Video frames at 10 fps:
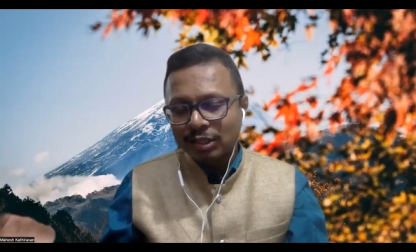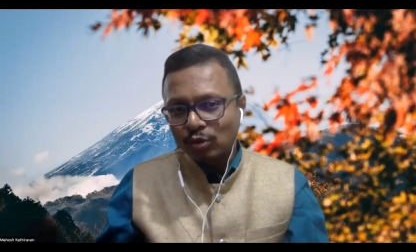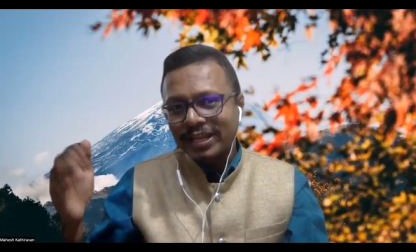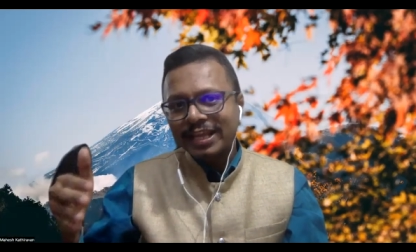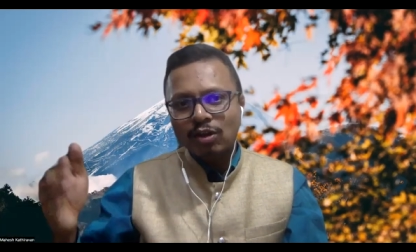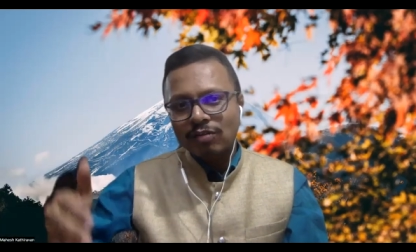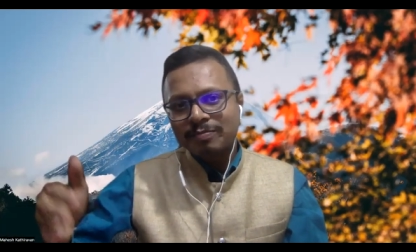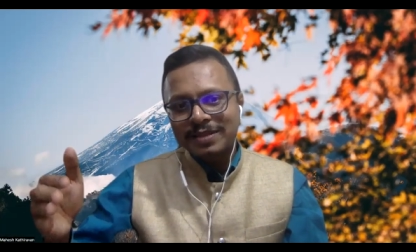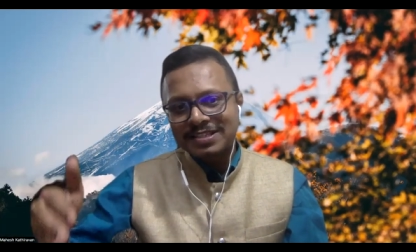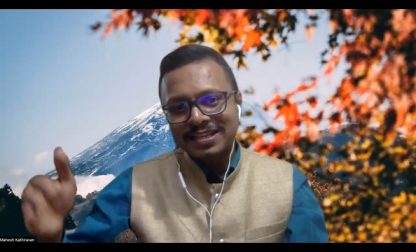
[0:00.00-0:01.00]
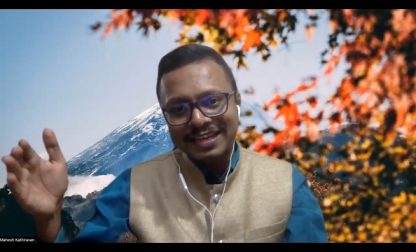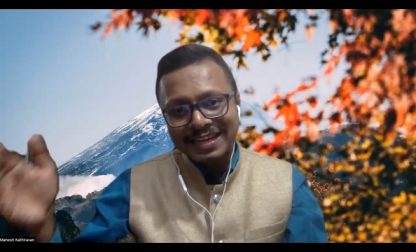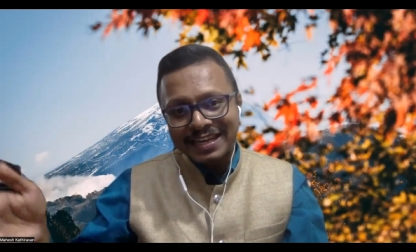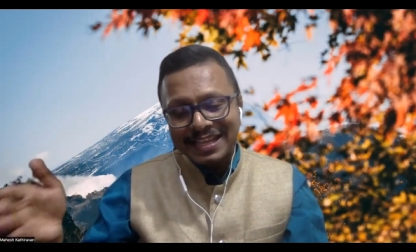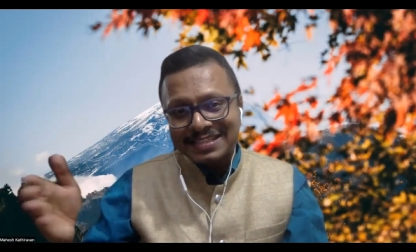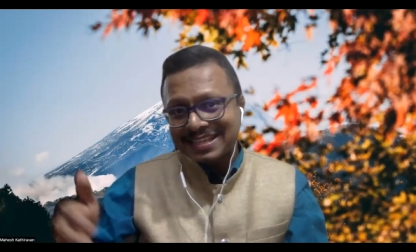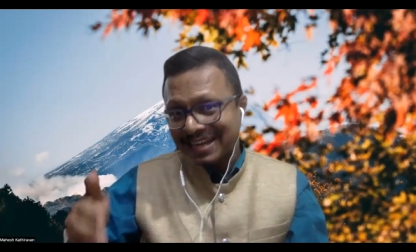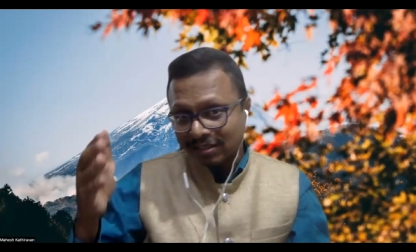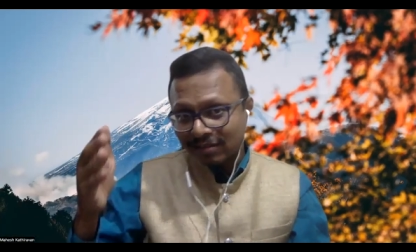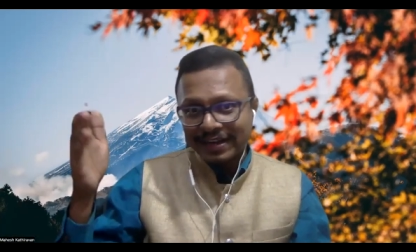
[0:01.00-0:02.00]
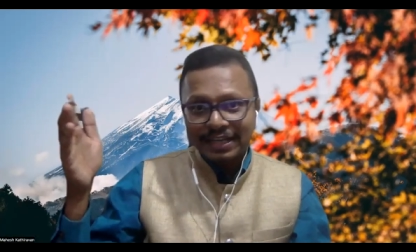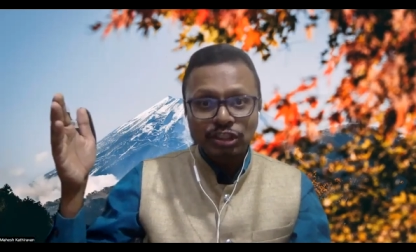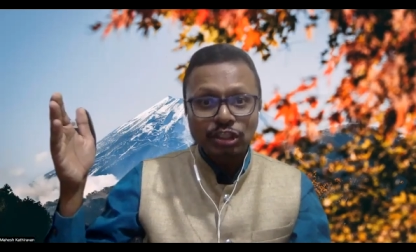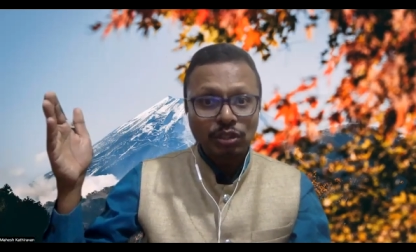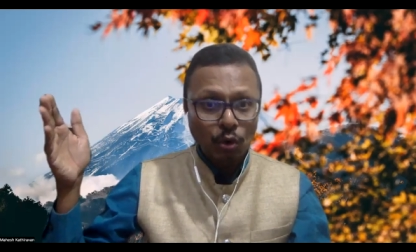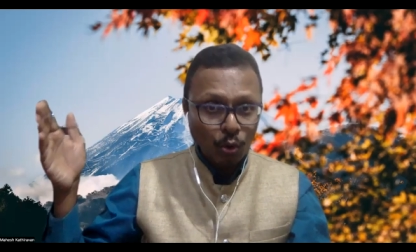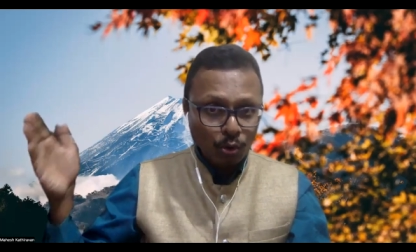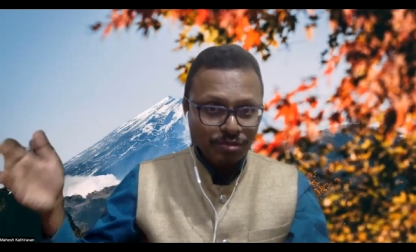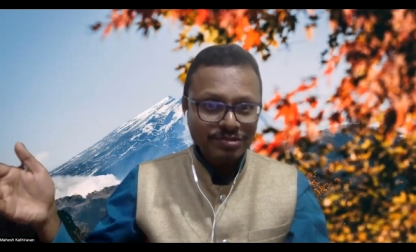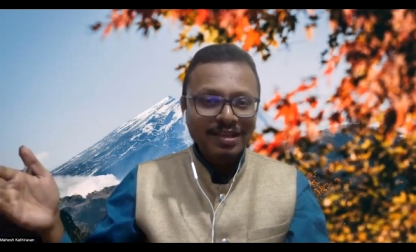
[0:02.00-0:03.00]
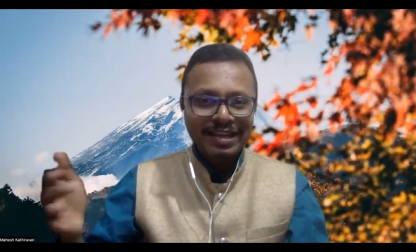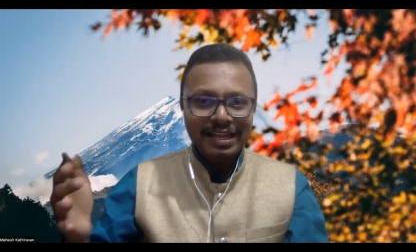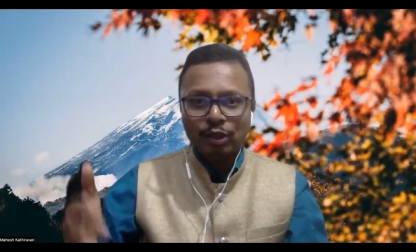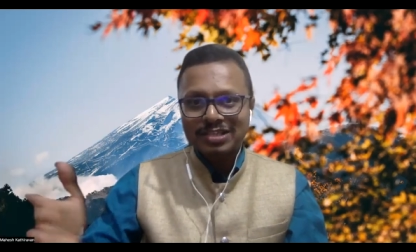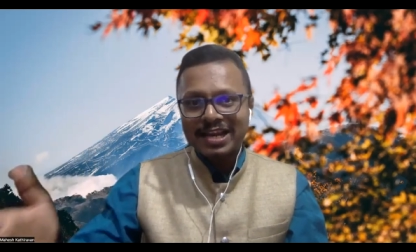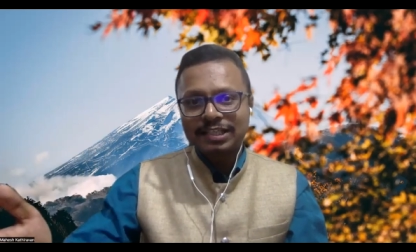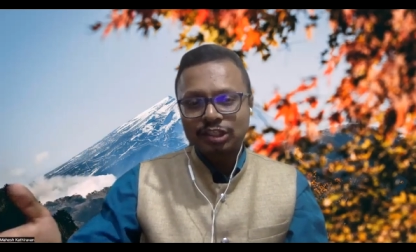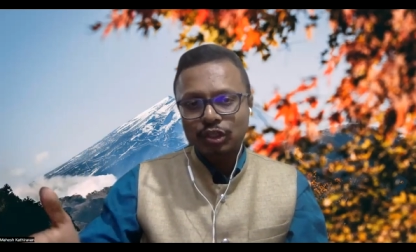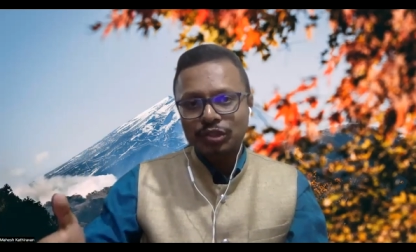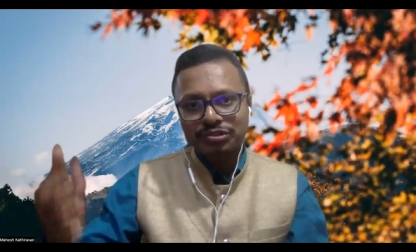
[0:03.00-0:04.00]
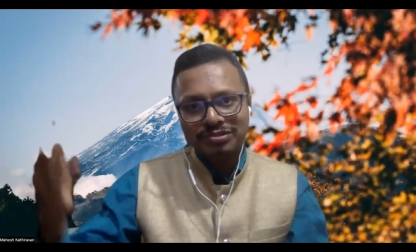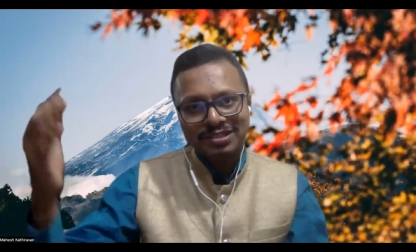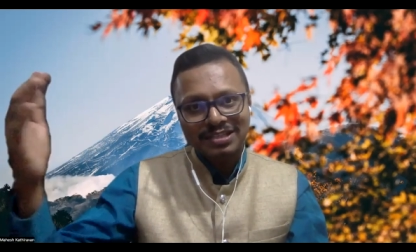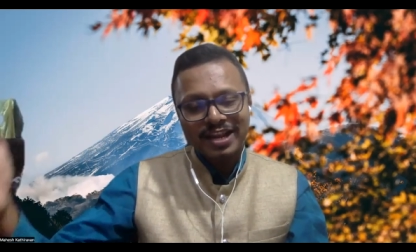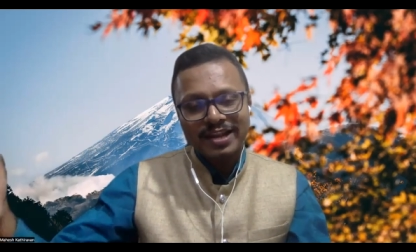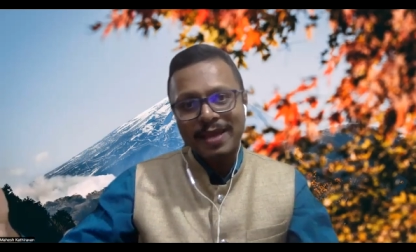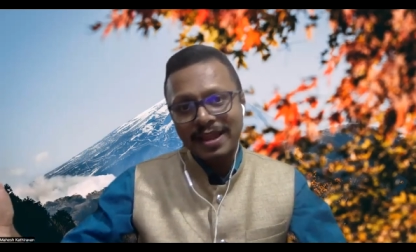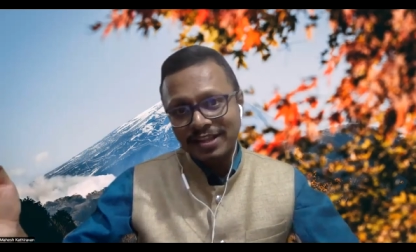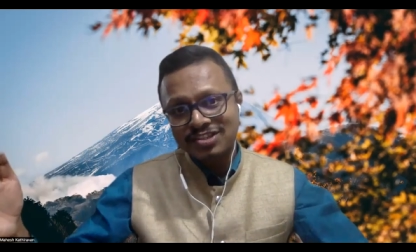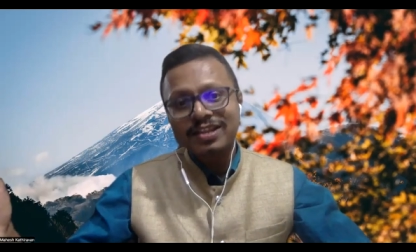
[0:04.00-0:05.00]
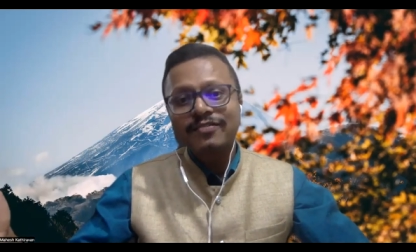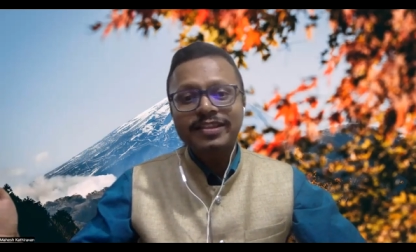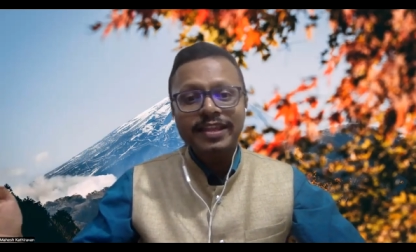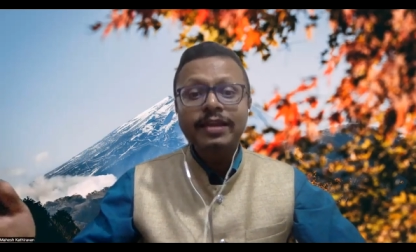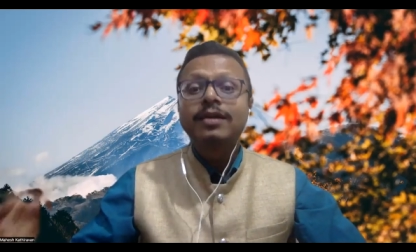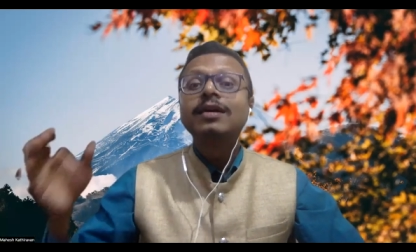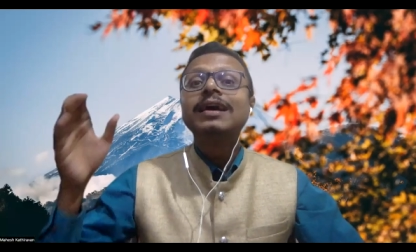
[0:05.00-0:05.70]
You take care of basic needs and other financial goals like your child education and child marriage and everything.